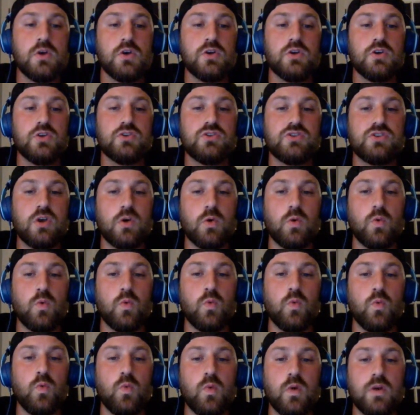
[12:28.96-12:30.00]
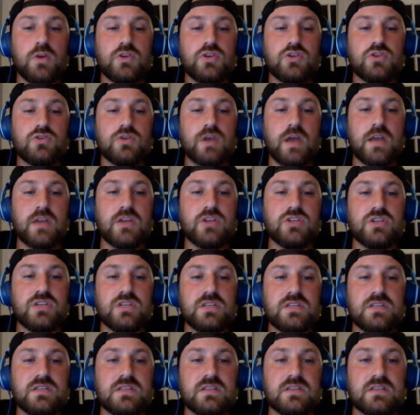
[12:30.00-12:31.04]
So what
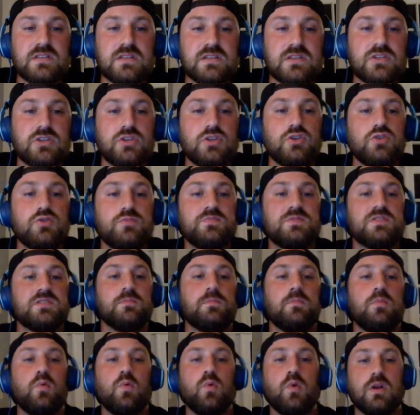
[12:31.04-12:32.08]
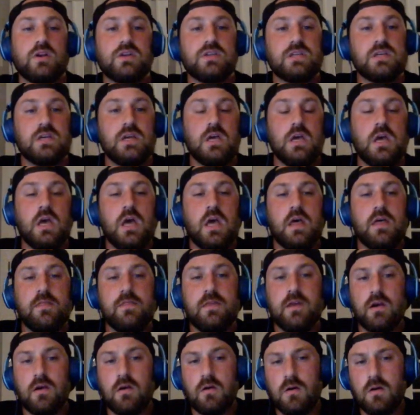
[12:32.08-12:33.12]
strategies does this cube support?
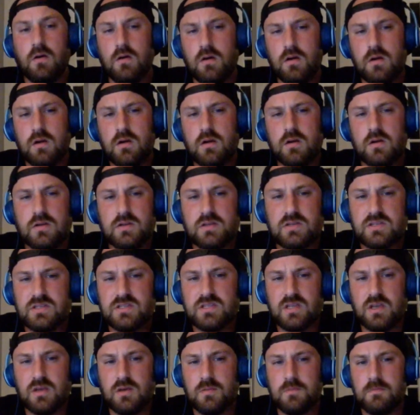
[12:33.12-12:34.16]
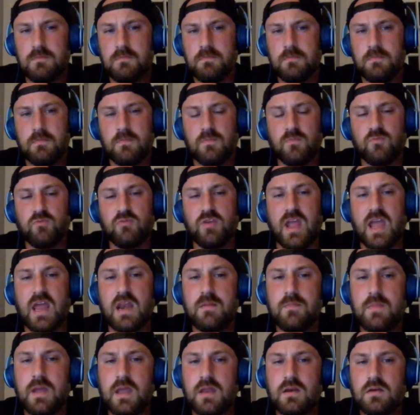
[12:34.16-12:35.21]
There are some
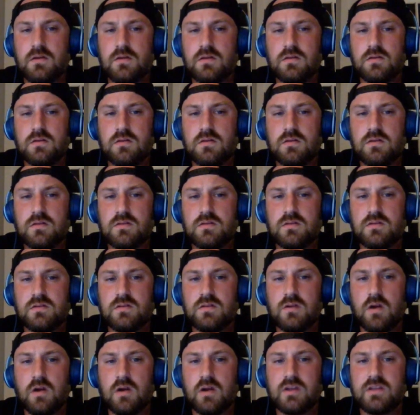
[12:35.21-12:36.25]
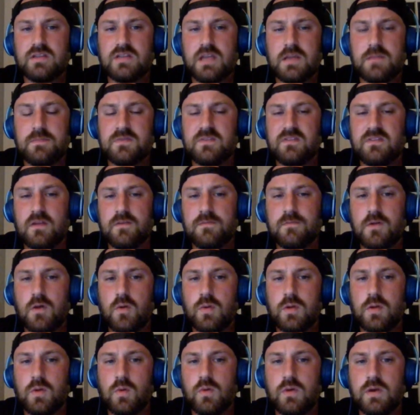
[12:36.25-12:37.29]
Reanimator archetype stuff
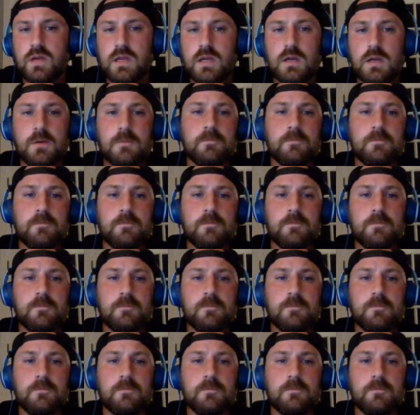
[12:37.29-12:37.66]
going on here.